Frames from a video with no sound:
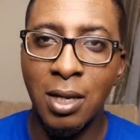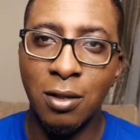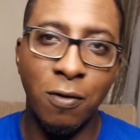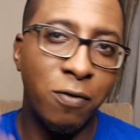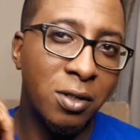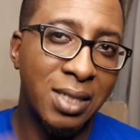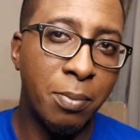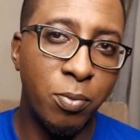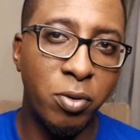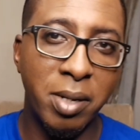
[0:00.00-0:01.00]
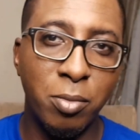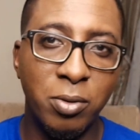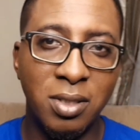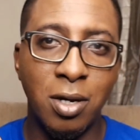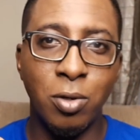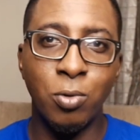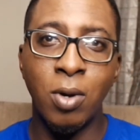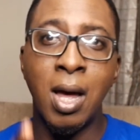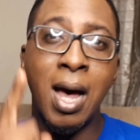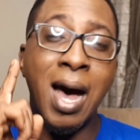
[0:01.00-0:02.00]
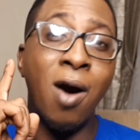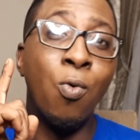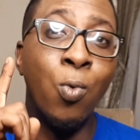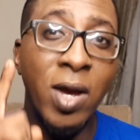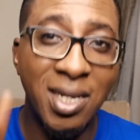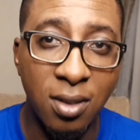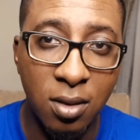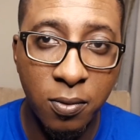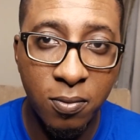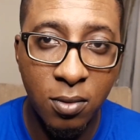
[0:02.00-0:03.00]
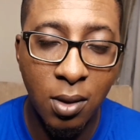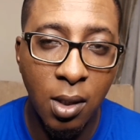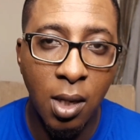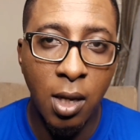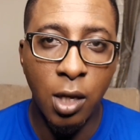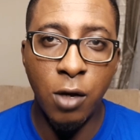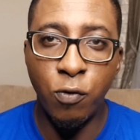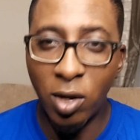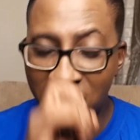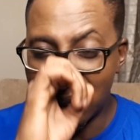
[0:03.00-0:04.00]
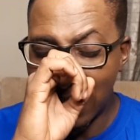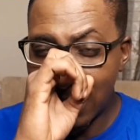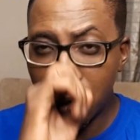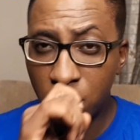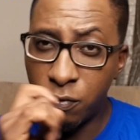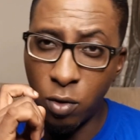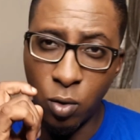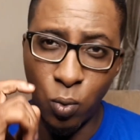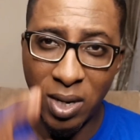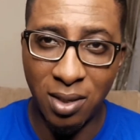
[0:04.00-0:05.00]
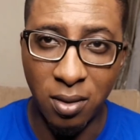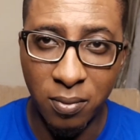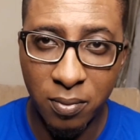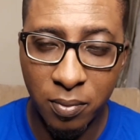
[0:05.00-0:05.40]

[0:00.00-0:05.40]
The first type of project I'm going to tell you are weddings. If you're designing for a wedding,